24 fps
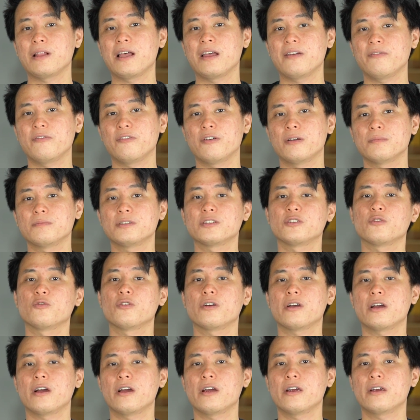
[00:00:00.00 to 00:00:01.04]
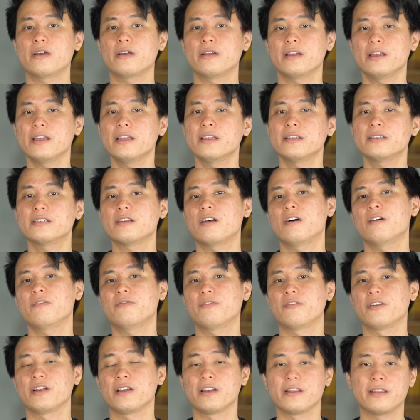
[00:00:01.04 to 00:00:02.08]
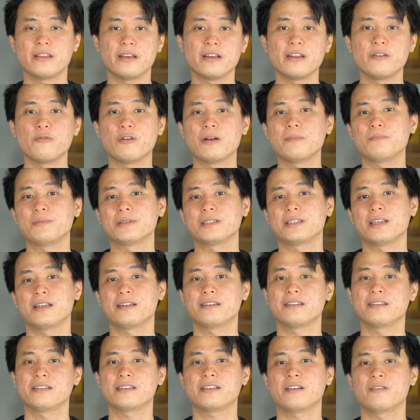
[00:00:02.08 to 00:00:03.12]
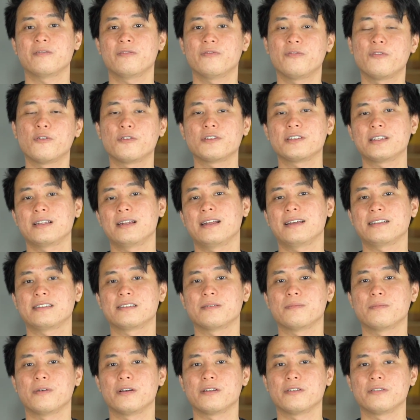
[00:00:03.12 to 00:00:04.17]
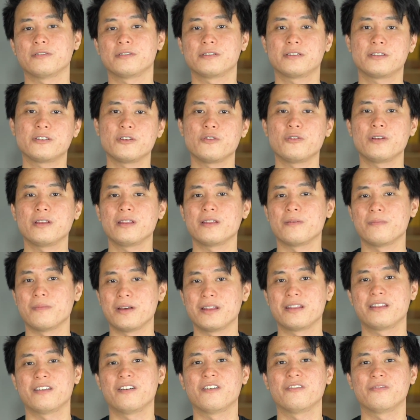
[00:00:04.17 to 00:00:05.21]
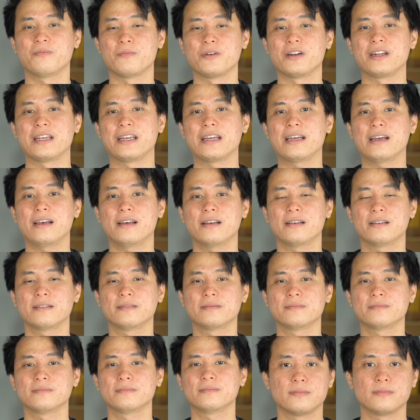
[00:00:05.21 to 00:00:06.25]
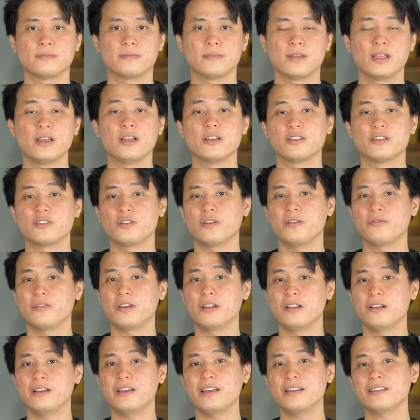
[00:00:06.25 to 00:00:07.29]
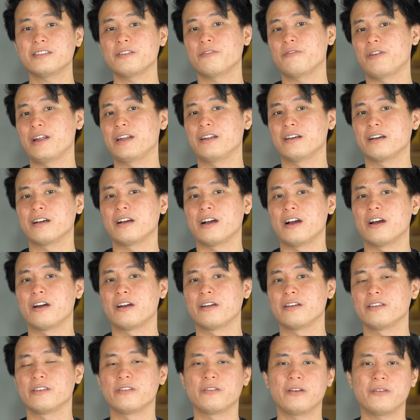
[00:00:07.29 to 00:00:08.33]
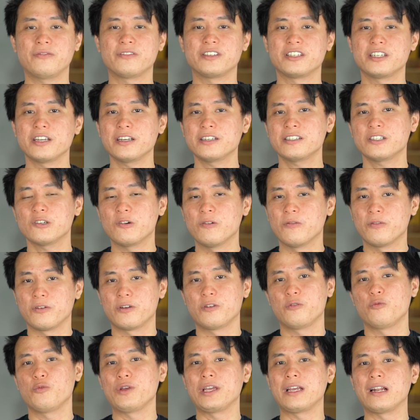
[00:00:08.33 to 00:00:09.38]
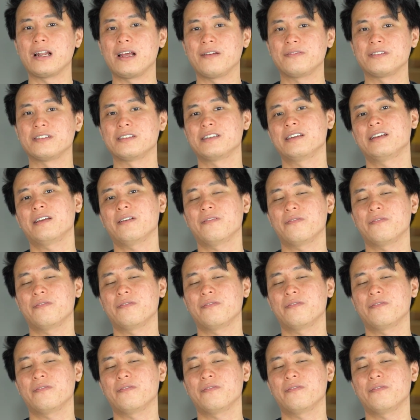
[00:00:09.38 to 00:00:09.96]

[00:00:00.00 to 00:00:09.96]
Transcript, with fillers: platform SOCAR is offering a 31% discount for selected models during the month of Merdeka. So if you're looking to rent a car, you have just over a week left to take